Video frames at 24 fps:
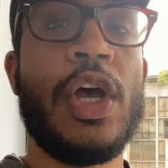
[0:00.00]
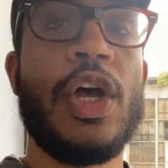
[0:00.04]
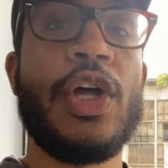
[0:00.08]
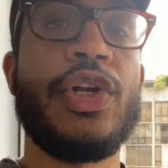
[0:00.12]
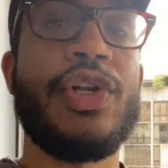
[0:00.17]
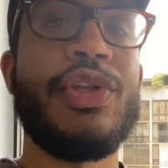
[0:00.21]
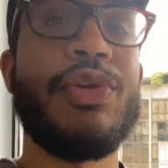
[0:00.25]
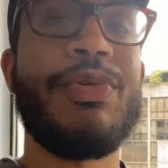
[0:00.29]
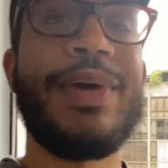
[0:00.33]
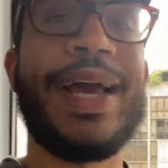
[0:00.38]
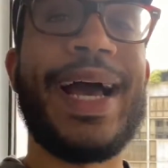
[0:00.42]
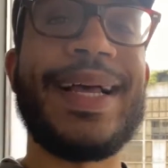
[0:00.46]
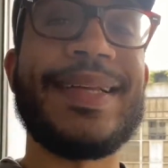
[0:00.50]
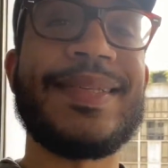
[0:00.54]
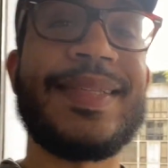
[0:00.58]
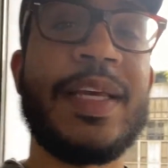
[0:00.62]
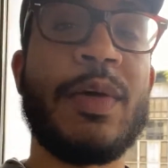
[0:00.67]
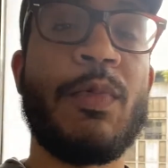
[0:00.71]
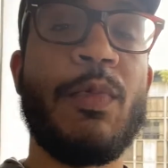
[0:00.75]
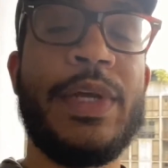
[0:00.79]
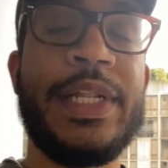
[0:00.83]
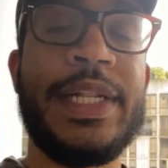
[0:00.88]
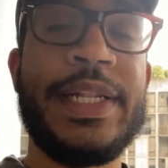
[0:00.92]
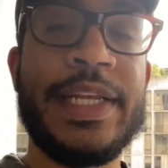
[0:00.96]
Do you guys think
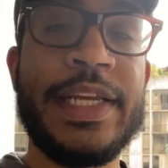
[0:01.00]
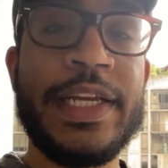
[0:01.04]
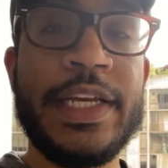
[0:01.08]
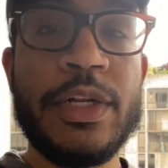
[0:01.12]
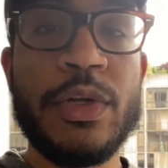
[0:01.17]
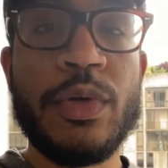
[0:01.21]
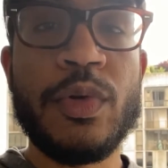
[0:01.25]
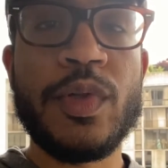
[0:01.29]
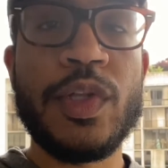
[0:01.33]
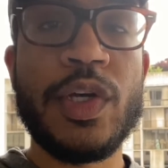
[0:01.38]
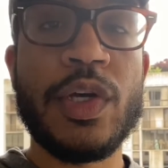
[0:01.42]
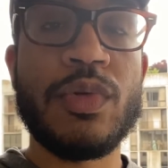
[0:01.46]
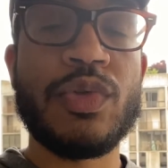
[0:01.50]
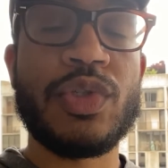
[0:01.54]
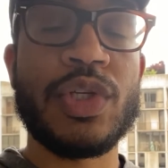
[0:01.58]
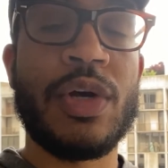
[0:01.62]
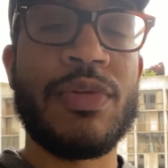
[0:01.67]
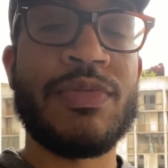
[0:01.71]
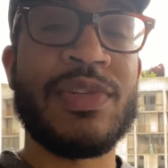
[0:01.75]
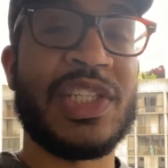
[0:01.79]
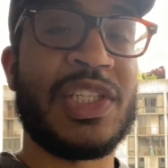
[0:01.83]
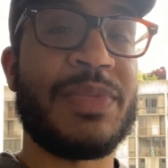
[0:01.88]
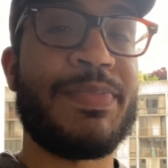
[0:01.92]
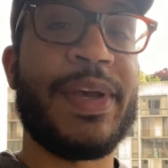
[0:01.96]
we need Julio
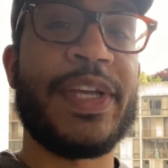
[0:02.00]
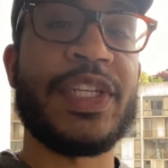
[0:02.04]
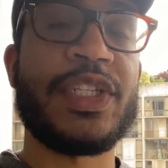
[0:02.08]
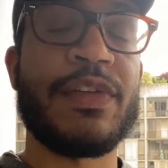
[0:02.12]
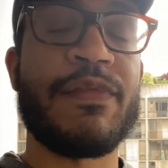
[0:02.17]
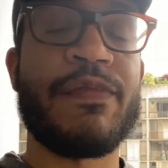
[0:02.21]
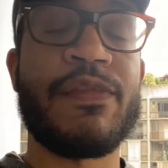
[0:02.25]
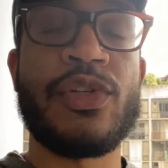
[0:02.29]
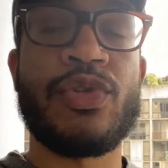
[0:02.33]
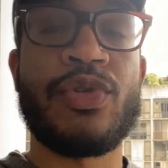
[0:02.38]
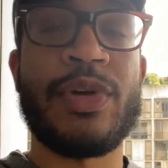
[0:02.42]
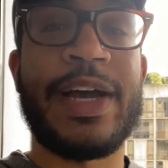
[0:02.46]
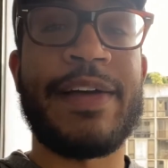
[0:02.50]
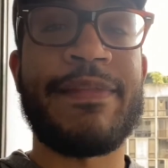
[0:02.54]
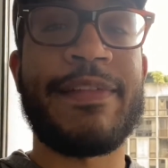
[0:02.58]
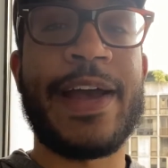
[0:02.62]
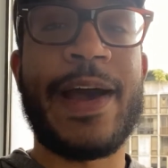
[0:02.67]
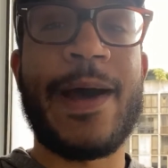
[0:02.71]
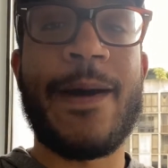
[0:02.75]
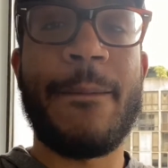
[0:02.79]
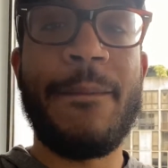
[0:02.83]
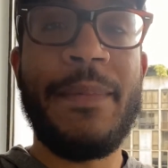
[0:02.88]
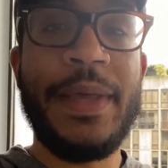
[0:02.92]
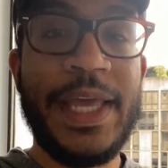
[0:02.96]
Jones, especially if we draft
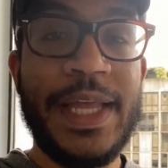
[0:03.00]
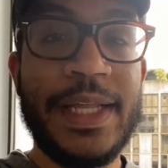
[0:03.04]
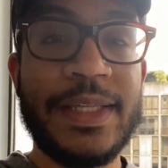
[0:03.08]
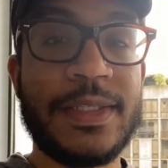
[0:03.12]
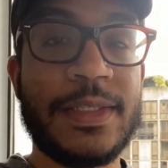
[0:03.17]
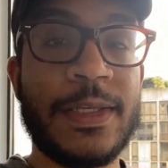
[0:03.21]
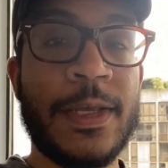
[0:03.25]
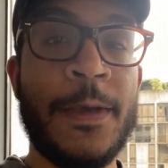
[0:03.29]
Kyle Pitts?